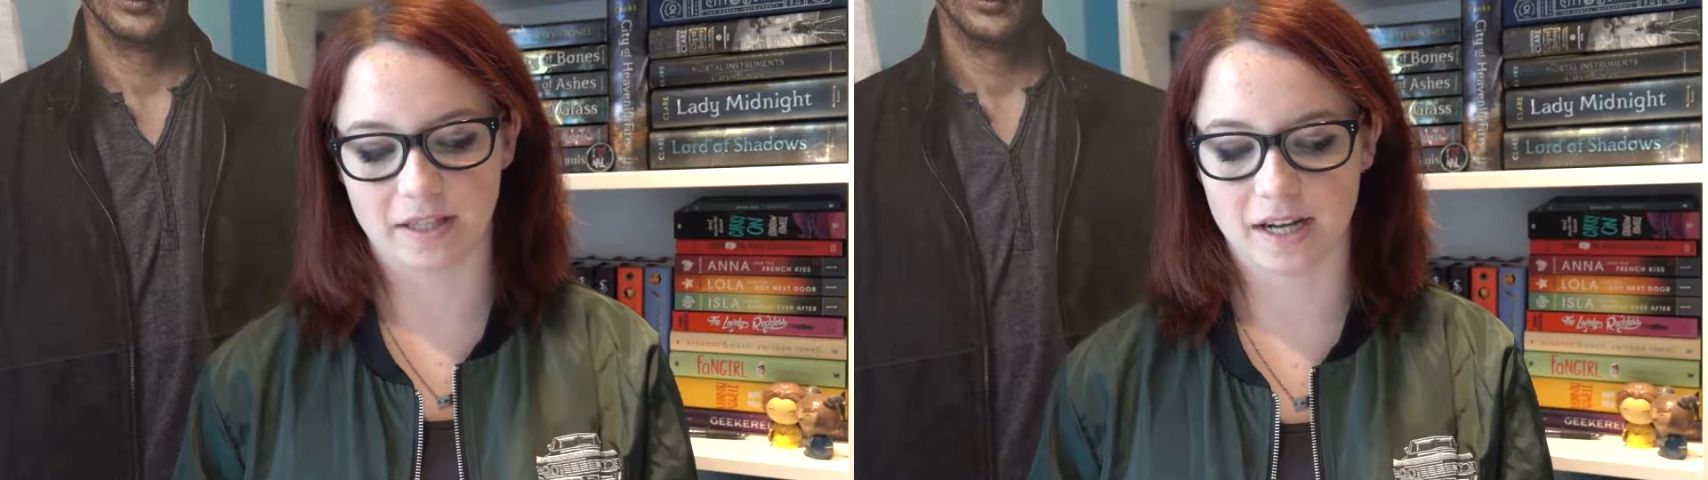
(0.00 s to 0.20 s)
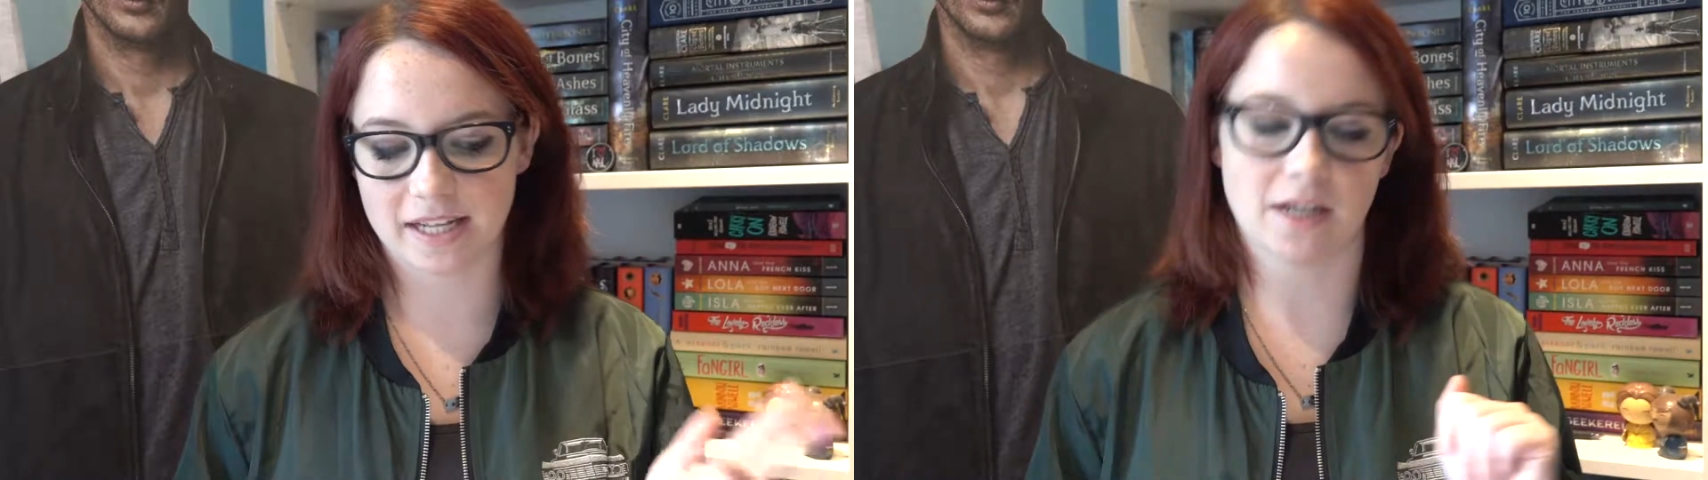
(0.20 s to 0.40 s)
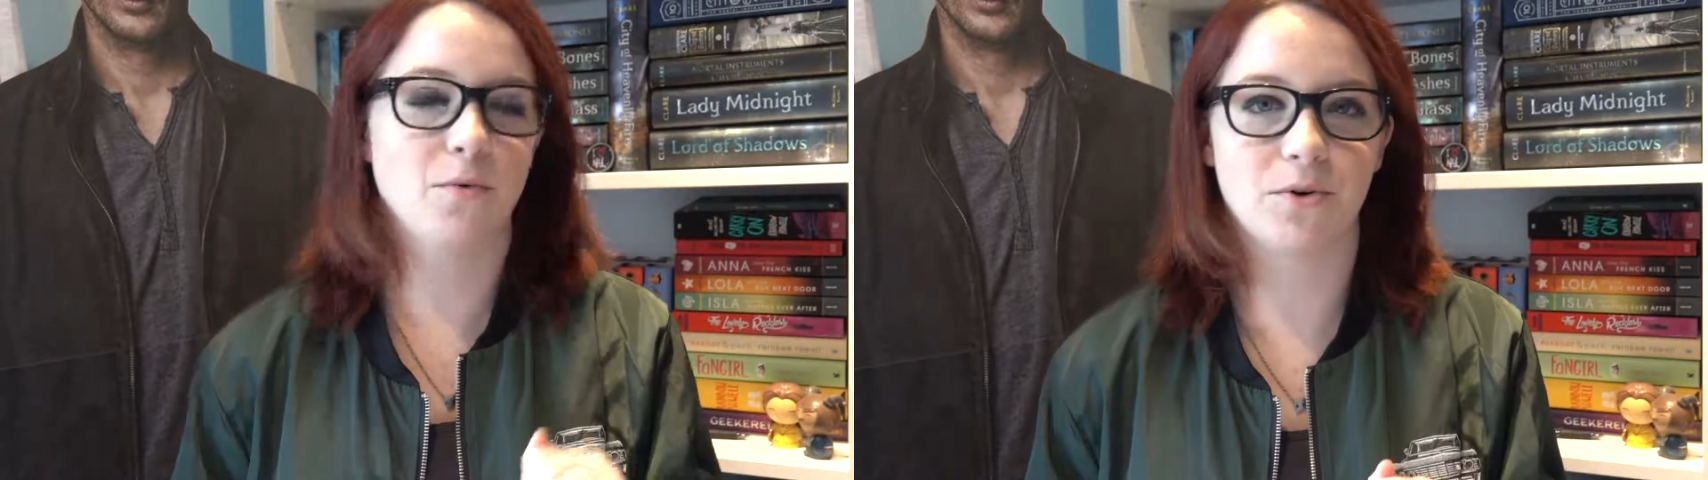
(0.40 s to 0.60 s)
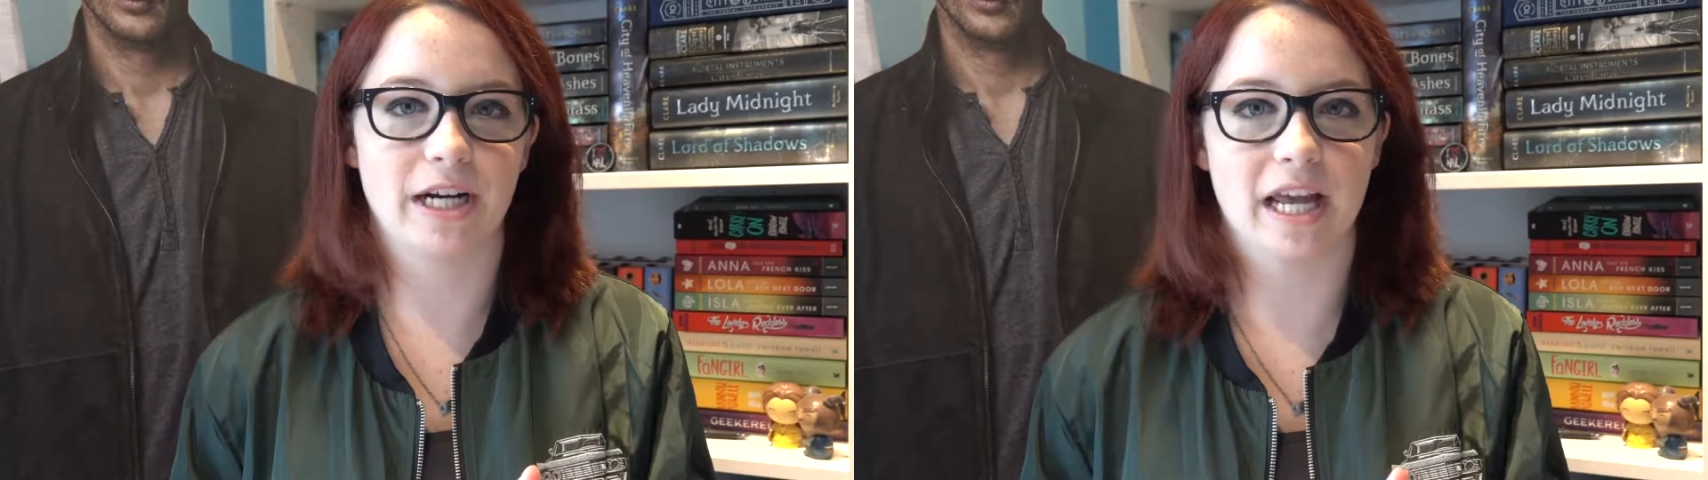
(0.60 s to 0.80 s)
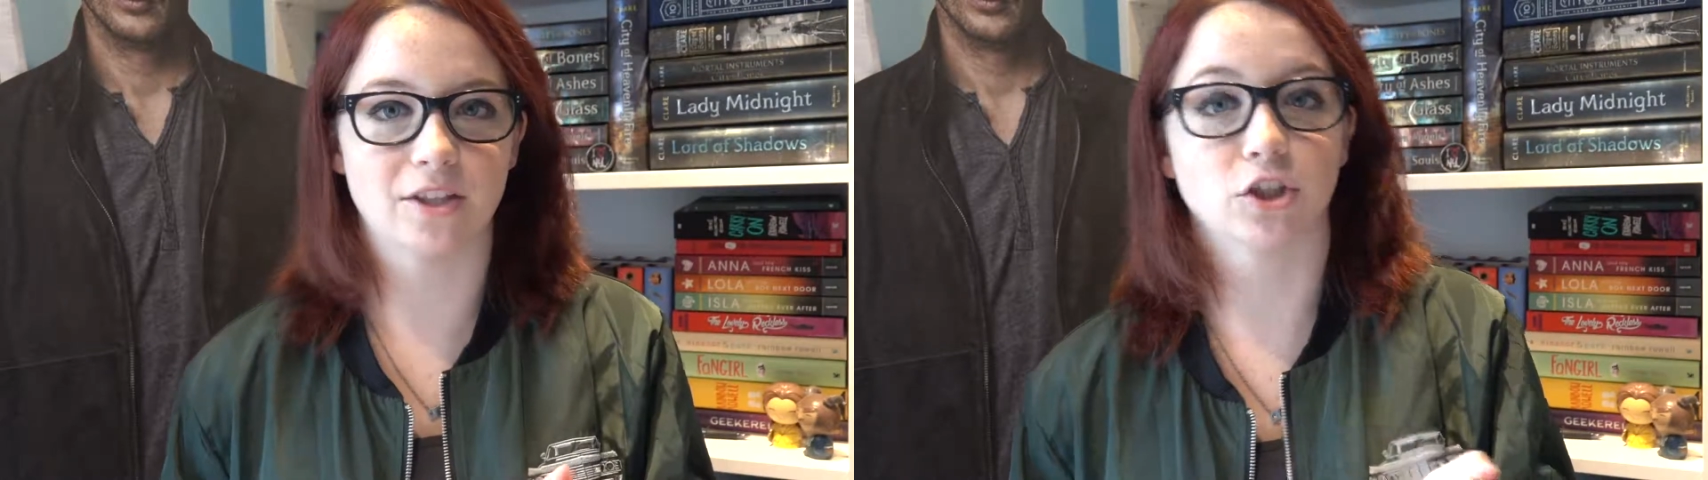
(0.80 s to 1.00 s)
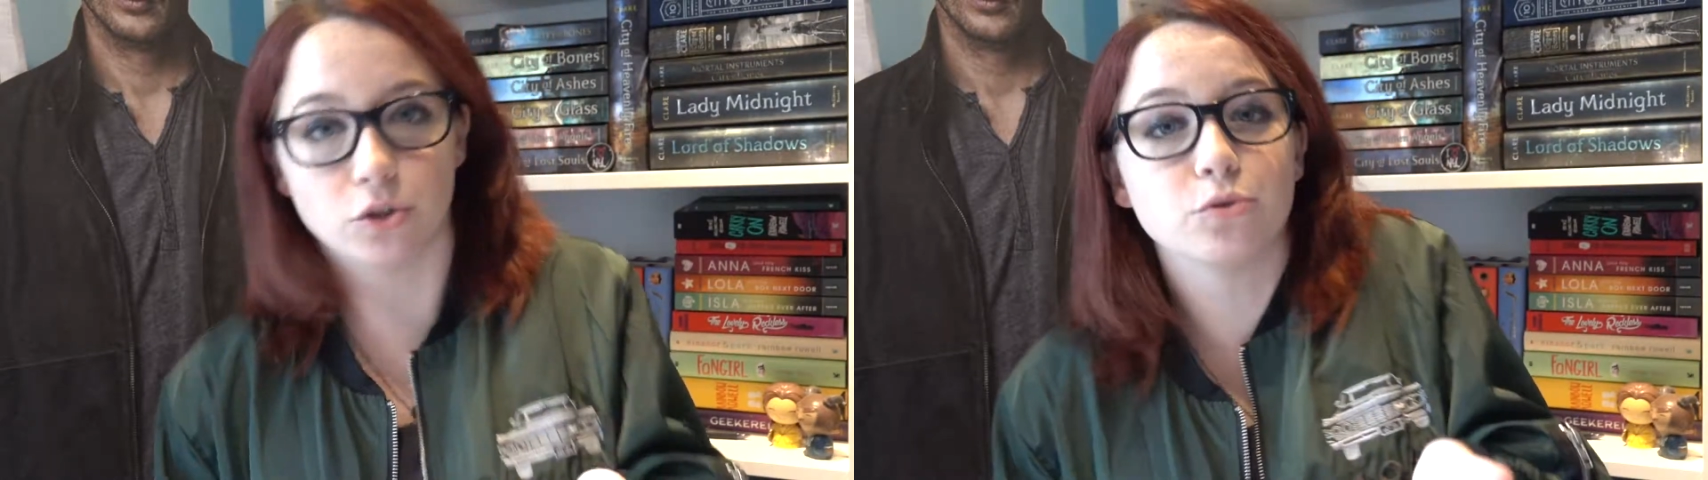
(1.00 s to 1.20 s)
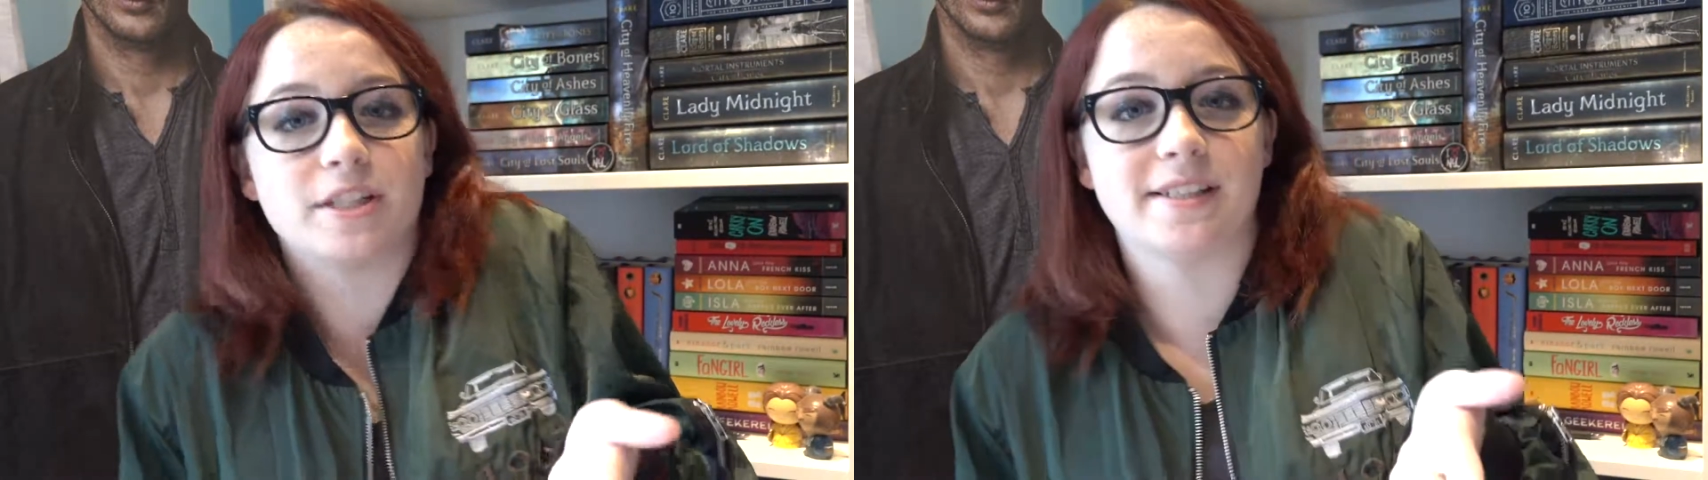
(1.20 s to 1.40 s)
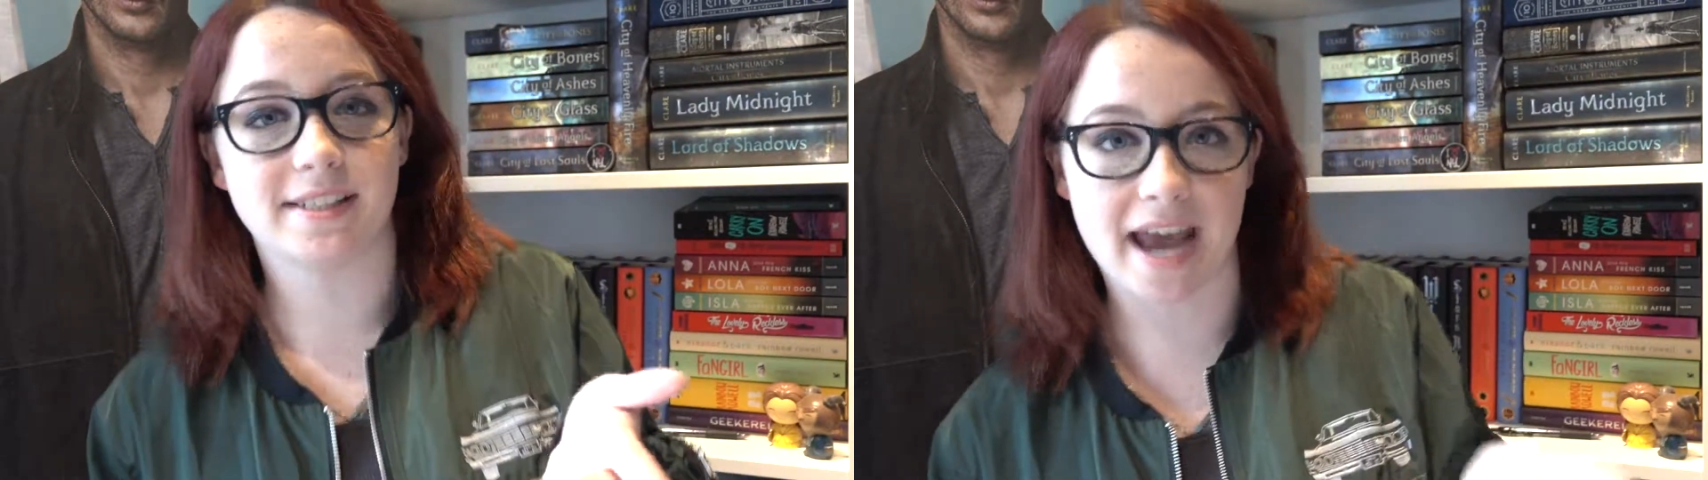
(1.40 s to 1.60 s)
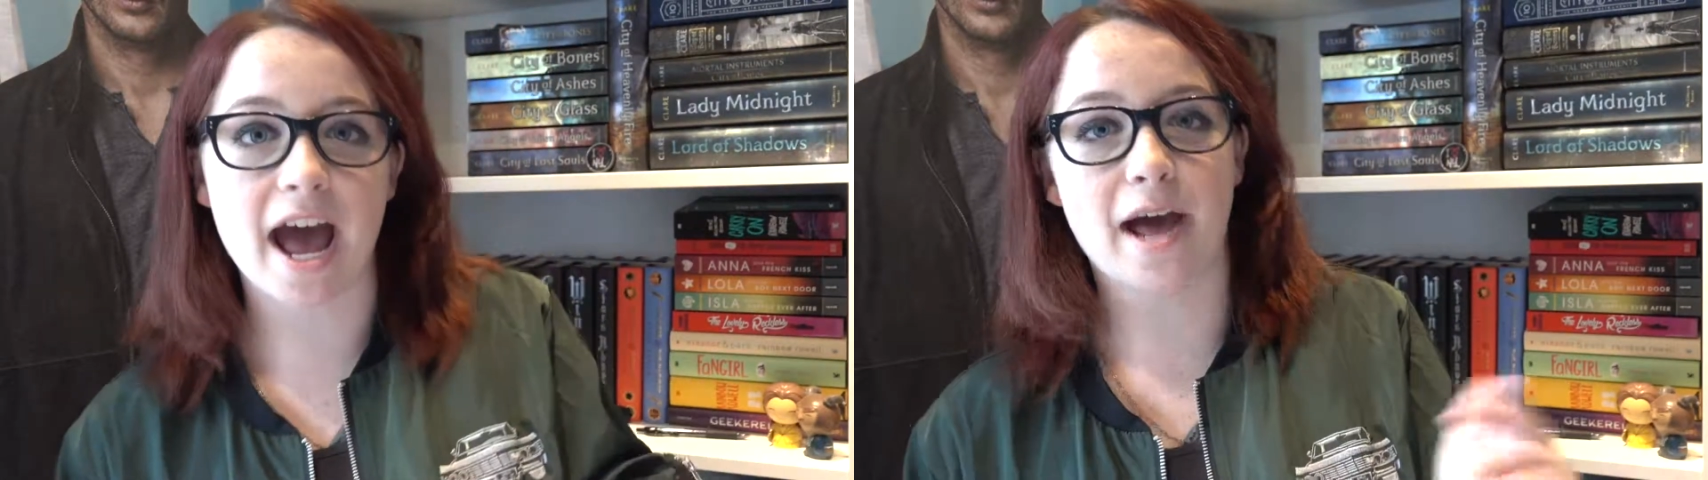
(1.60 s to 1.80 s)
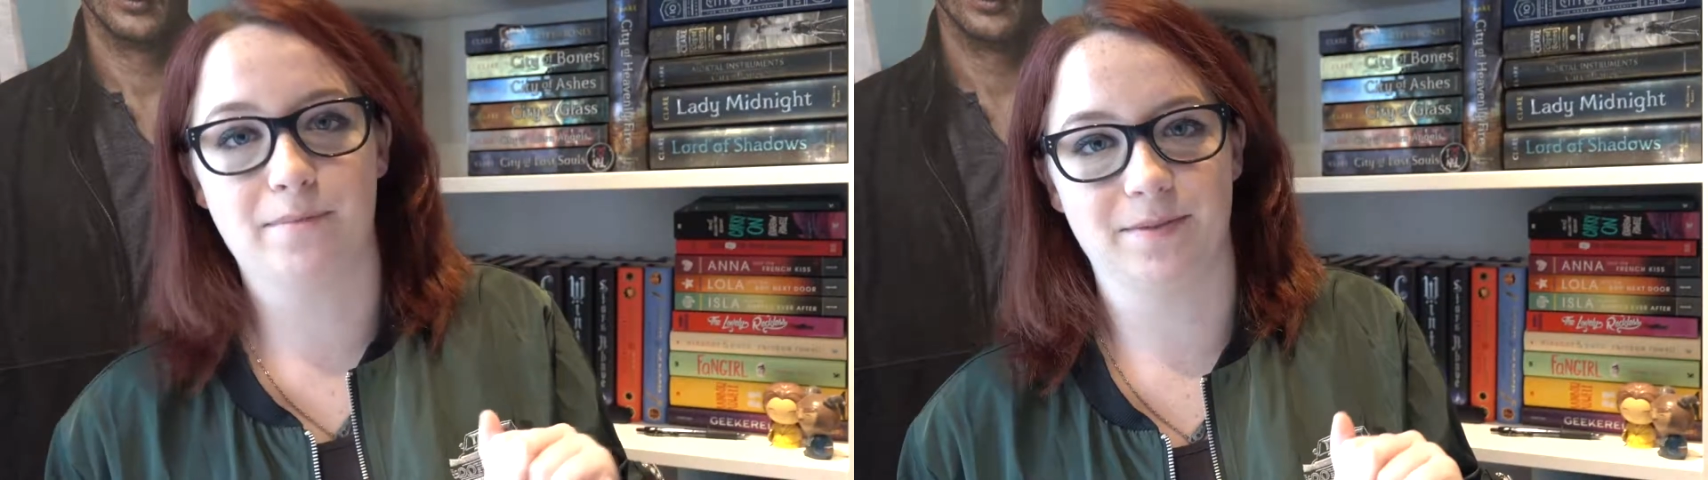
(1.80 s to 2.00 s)
the last time we were together, you
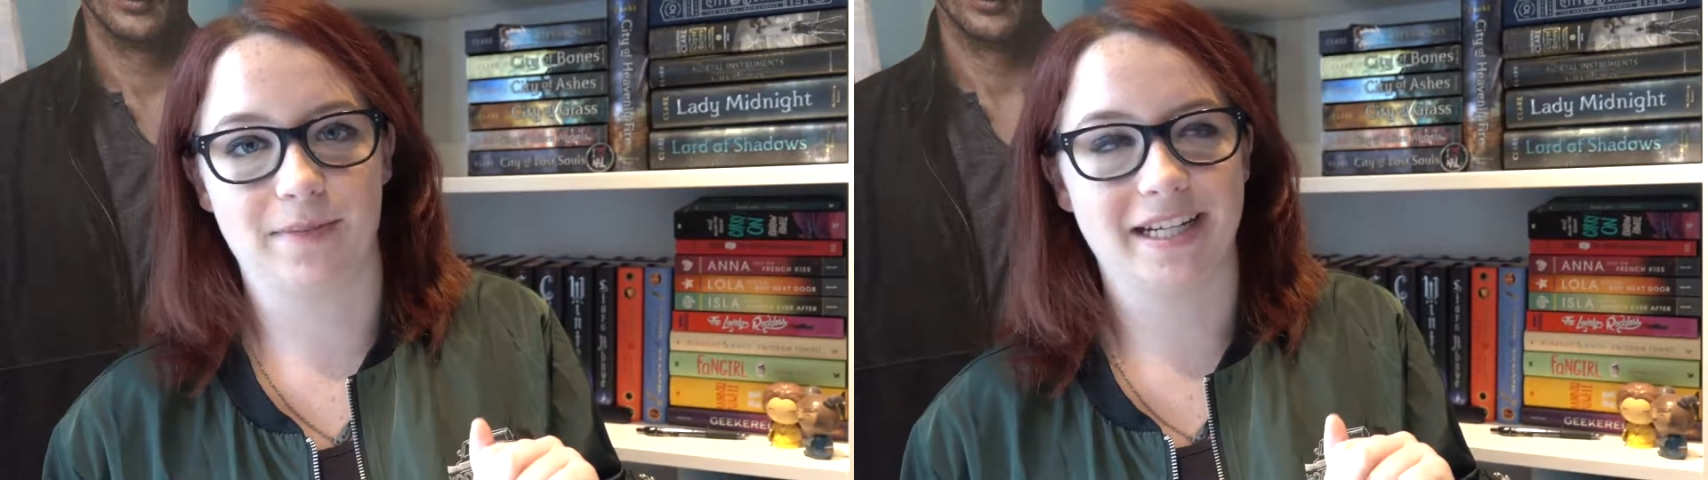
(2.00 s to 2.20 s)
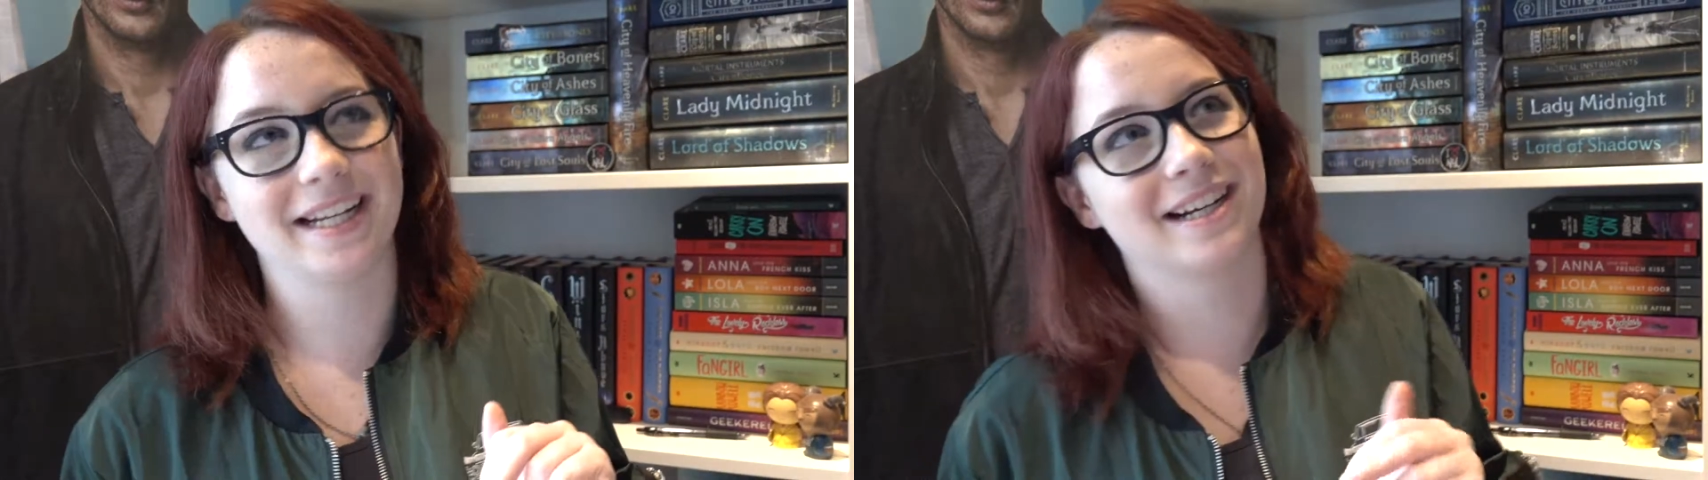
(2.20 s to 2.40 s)
stabbed me.